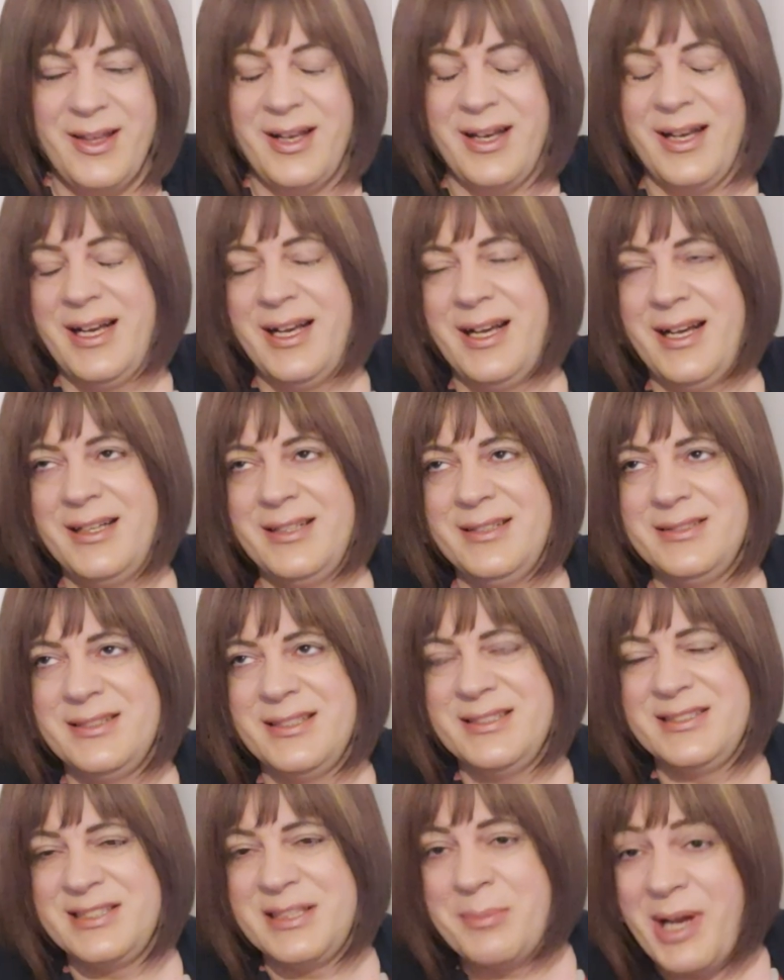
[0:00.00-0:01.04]
And
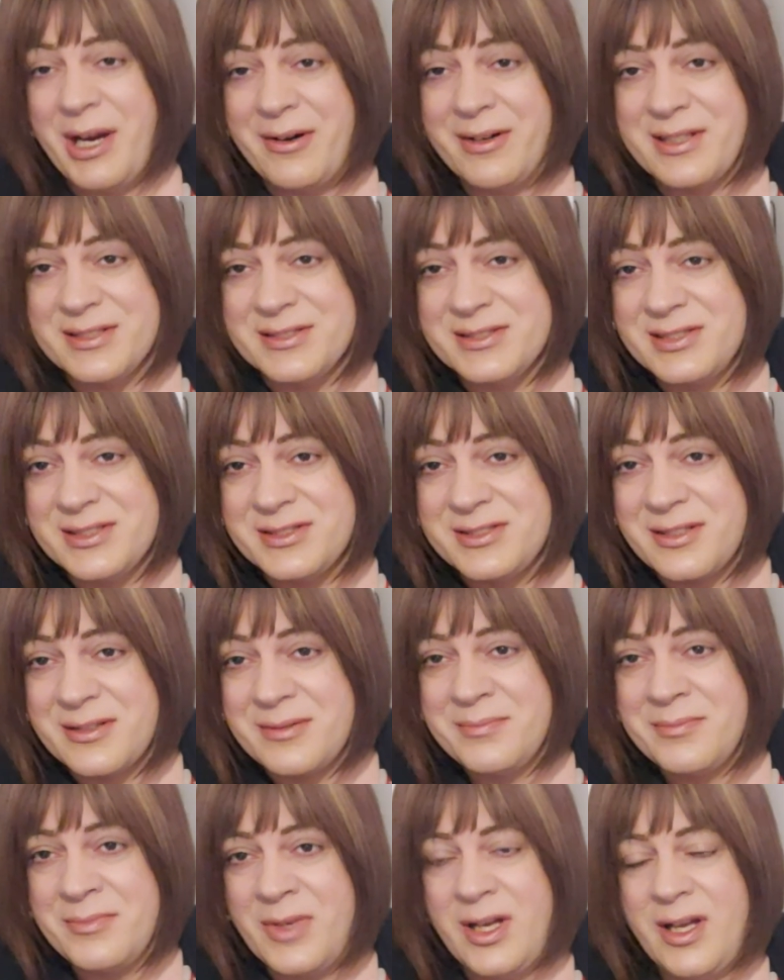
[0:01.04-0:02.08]
it's an American
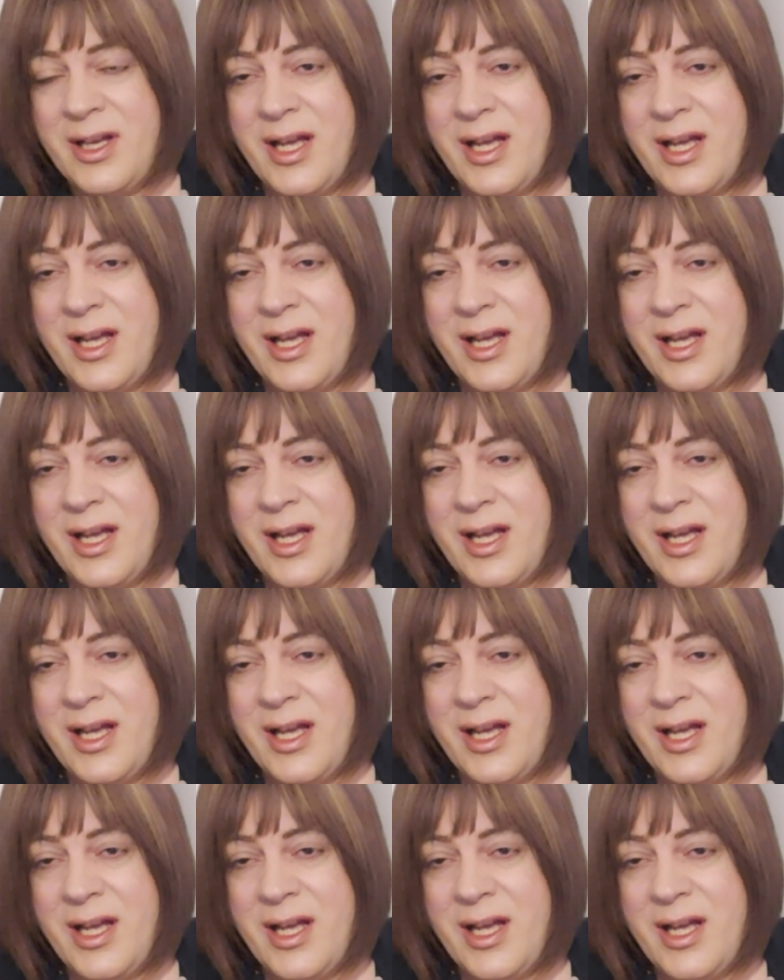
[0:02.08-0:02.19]
system,